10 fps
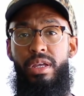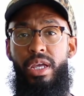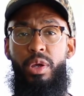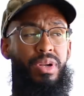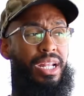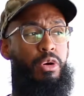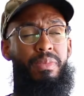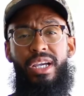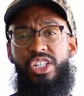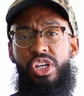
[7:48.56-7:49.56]
He wasn't no
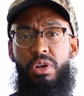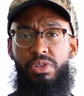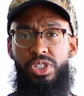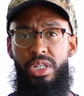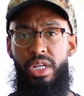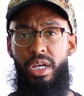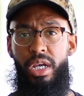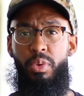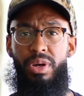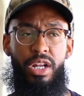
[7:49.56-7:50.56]
mega church.
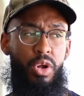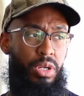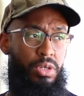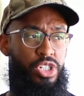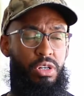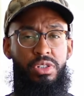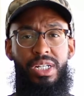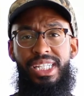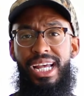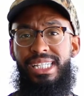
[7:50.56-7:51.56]
He wasn't no little church on the
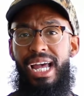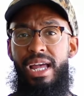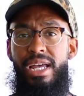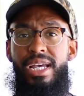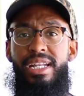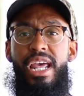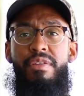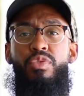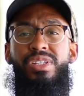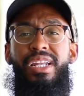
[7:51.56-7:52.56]
south side.
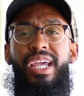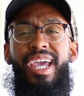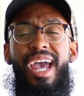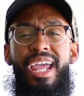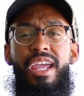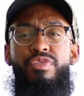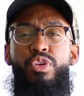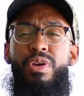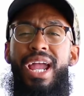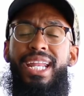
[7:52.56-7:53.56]
David was in a cave
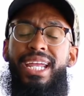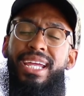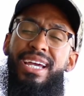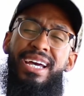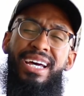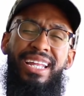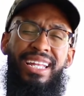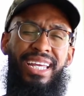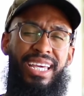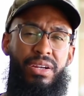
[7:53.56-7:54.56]
creating
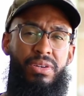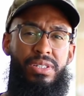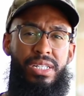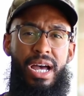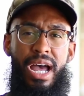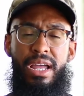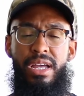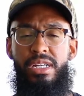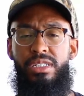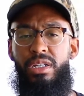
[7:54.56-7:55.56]
leaders, all
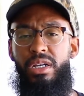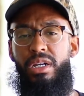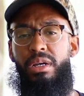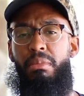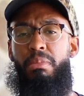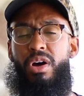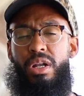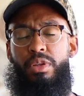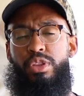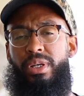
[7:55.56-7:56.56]
right? So look, bar
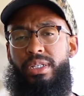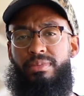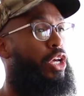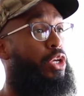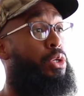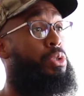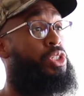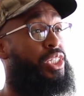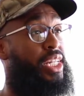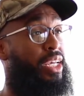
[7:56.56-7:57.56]
number 3, you
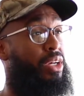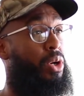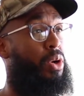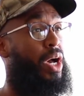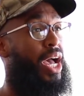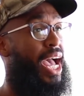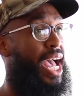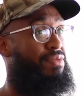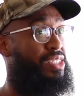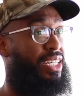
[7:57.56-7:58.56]
still
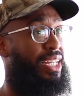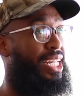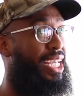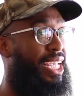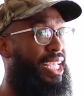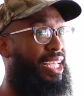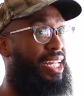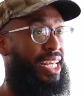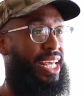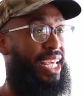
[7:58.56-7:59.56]
have to
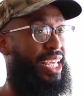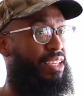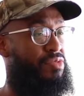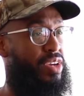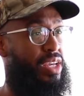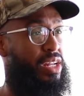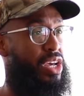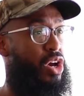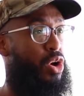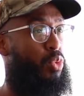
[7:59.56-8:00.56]
lead
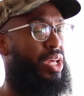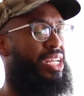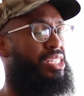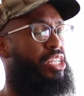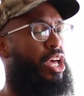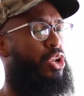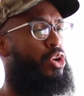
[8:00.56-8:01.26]
even when it's